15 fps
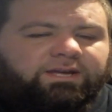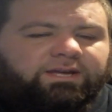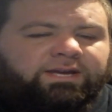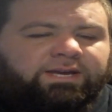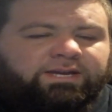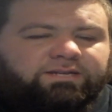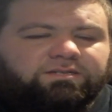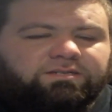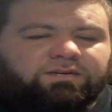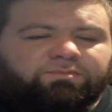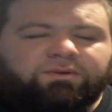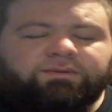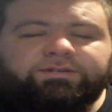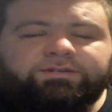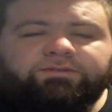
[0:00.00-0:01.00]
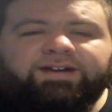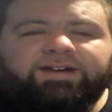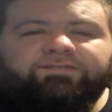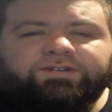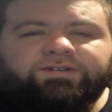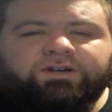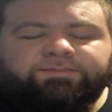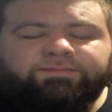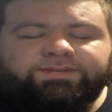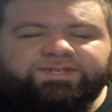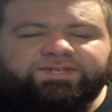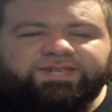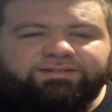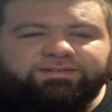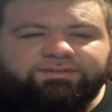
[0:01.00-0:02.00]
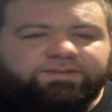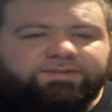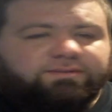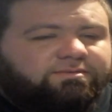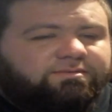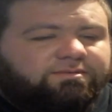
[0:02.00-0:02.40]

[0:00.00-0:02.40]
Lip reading: and I probably don't have the common sense.